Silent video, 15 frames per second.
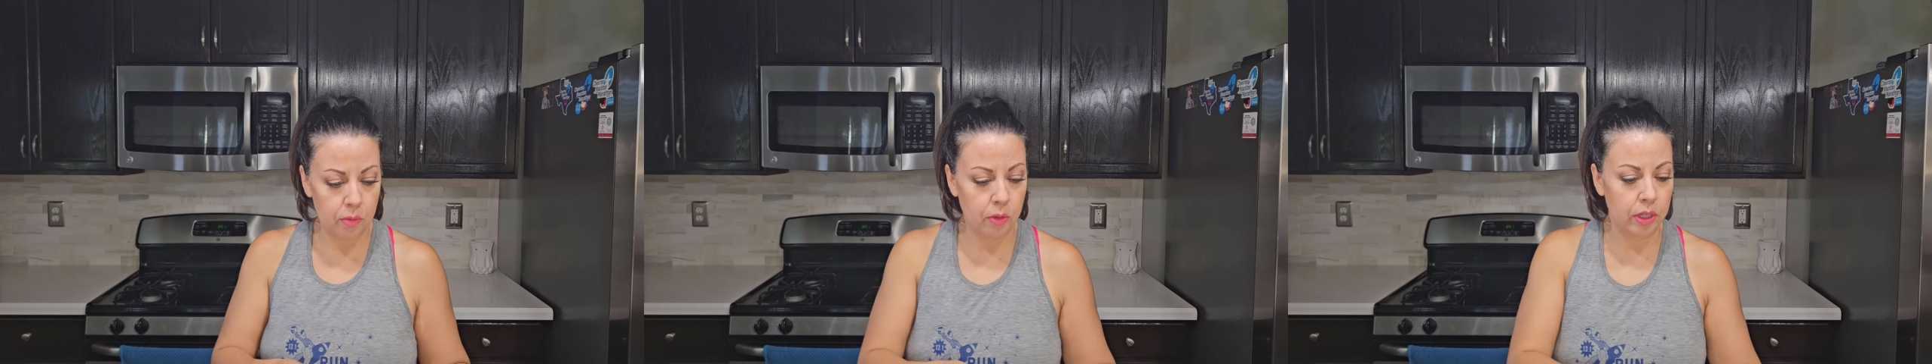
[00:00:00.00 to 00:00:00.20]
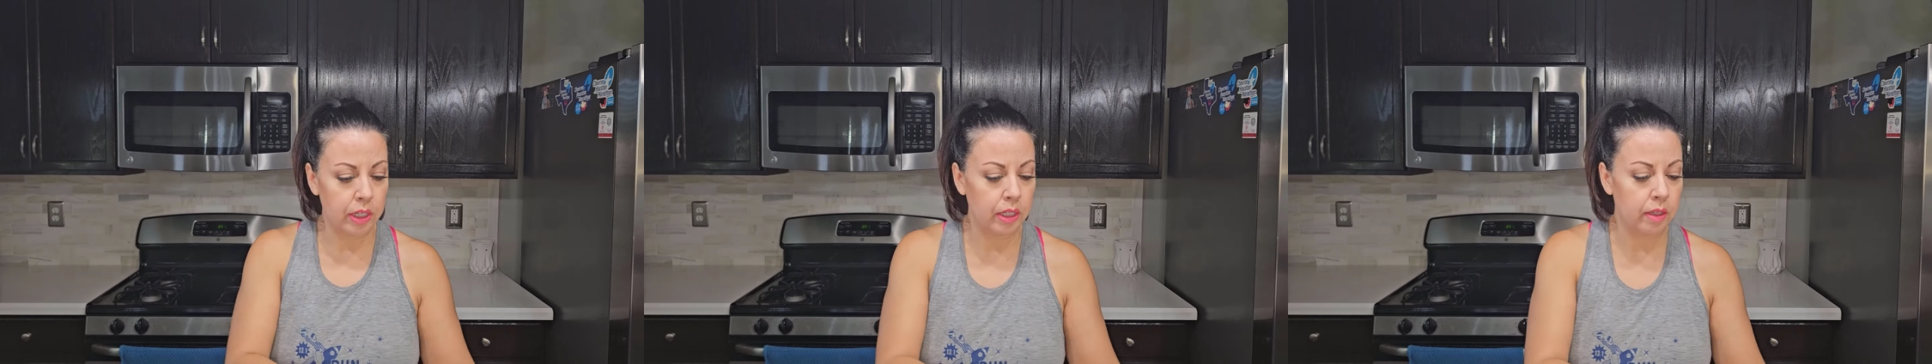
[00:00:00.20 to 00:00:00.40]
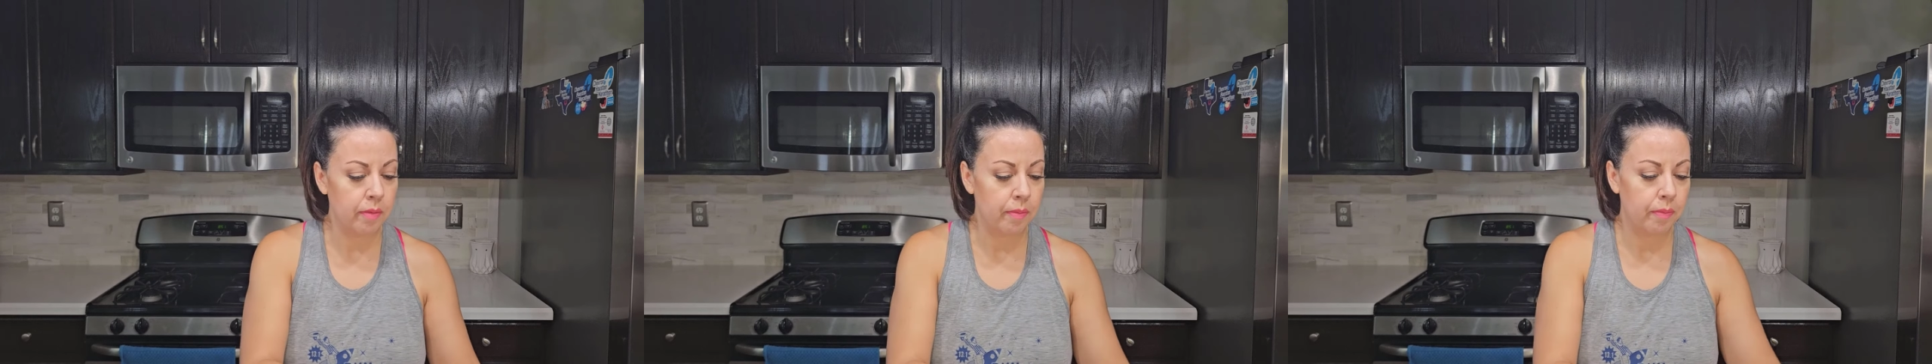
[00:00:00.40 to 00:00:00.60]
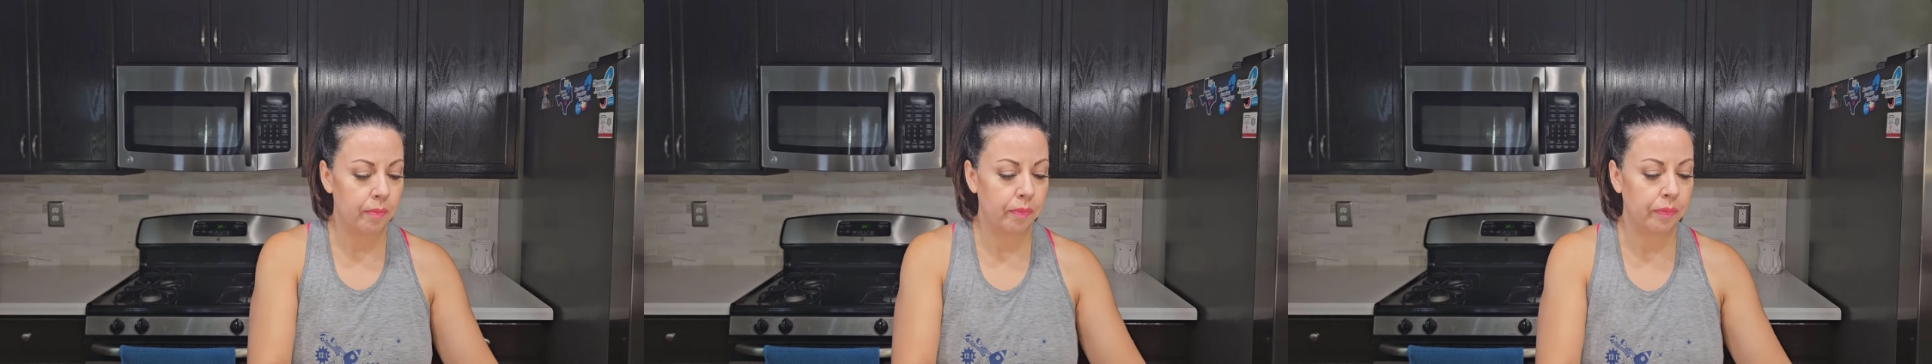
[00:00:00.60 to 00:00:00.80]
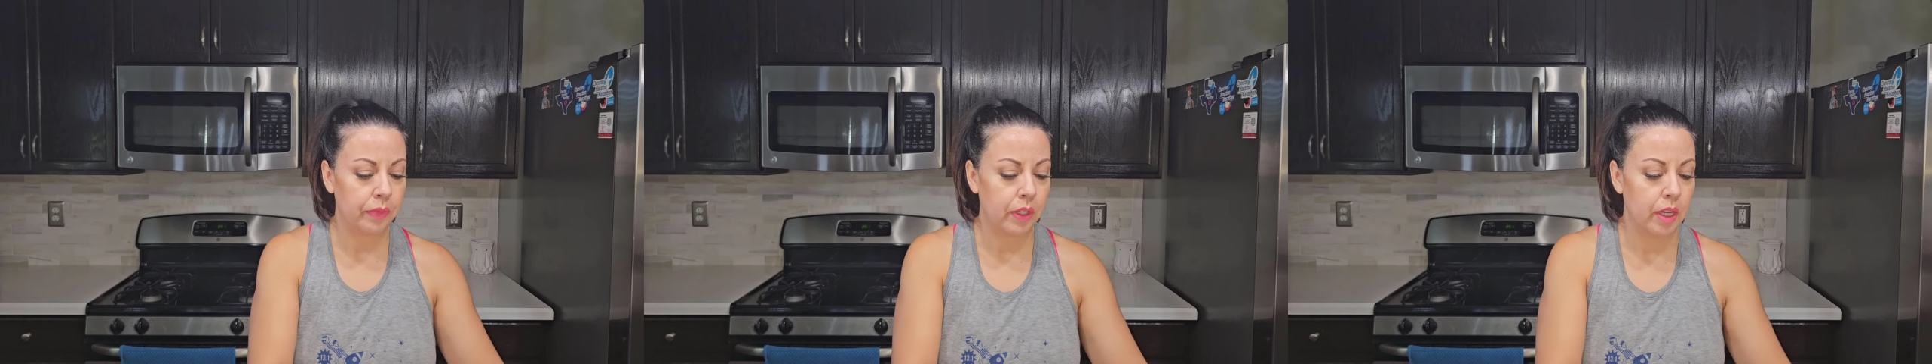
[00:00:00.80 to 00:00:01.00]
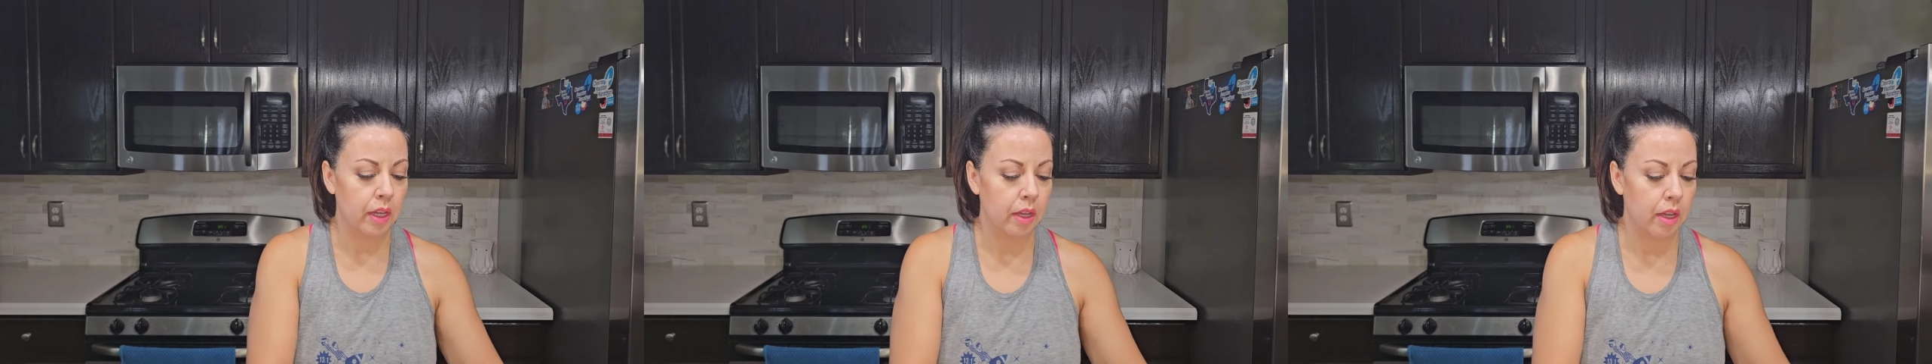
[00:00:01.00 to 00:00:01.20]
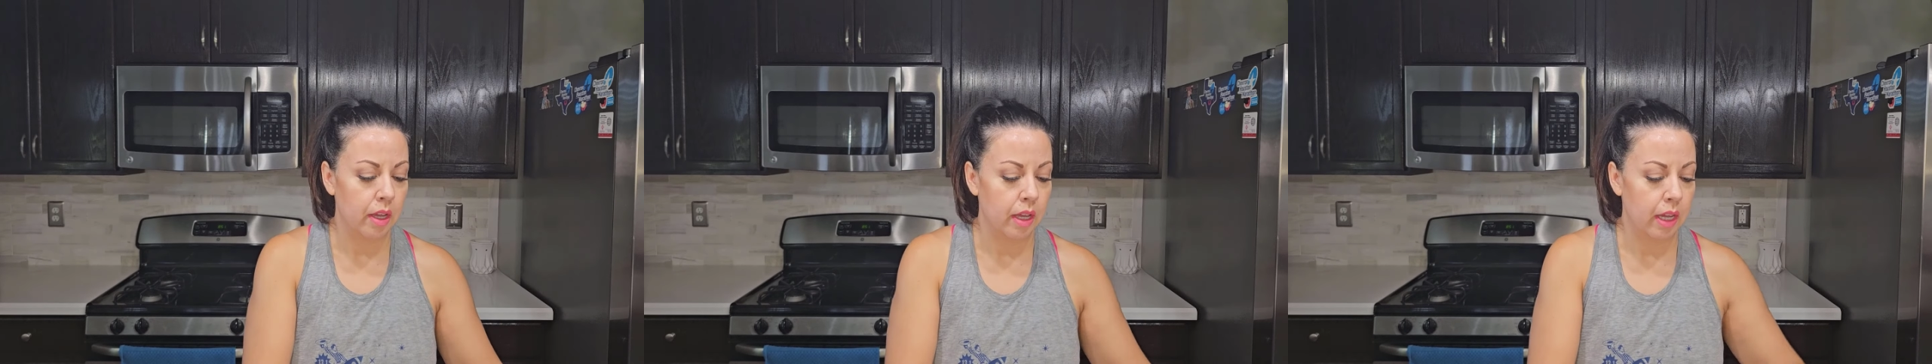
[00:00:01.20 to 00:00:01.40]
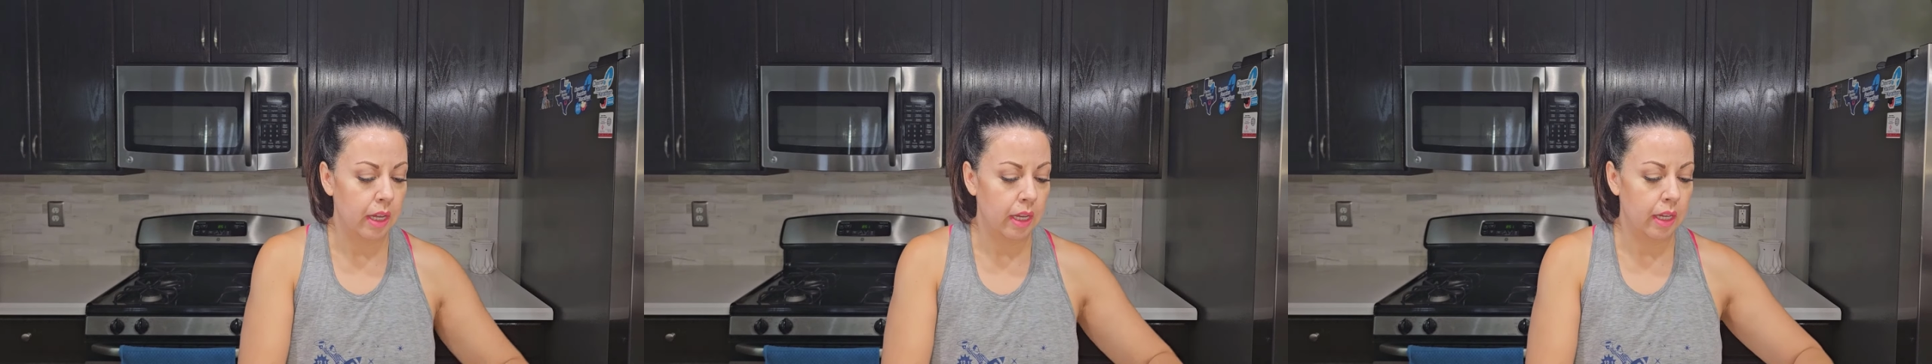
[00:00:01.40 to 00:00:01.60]
morning
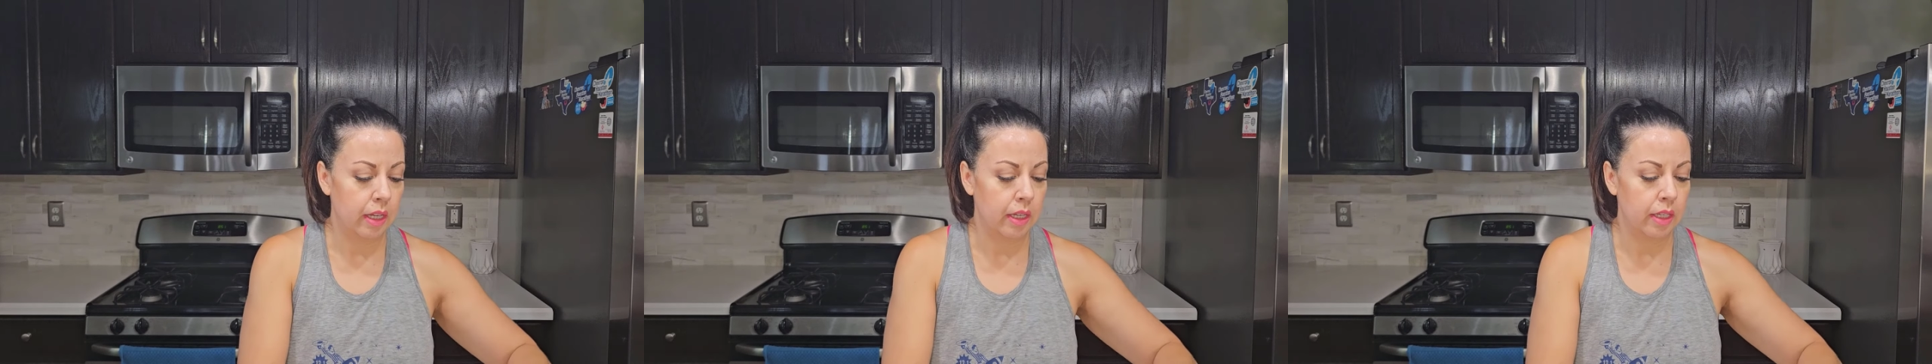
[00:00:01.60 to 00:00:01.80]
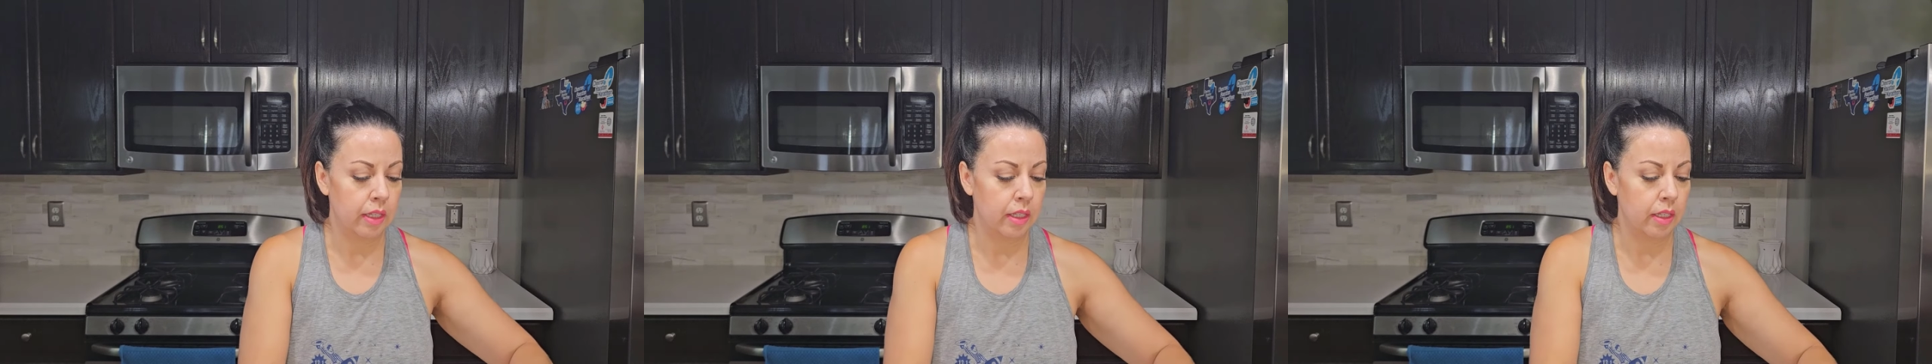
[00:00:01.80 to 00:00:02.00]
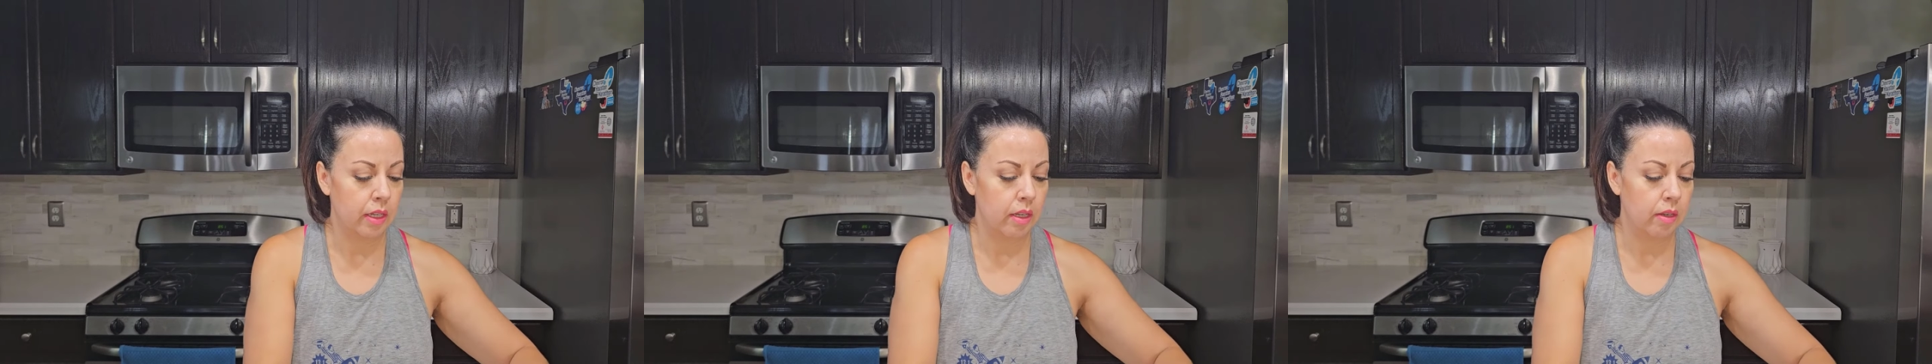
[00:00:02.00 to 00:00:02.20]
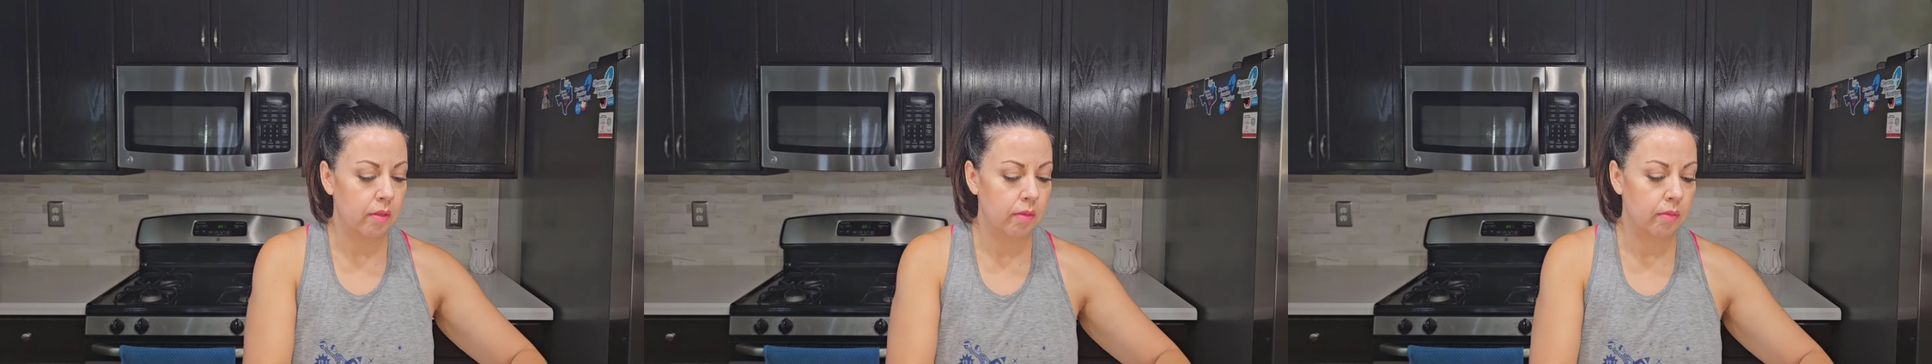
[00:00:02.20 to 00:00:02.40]
and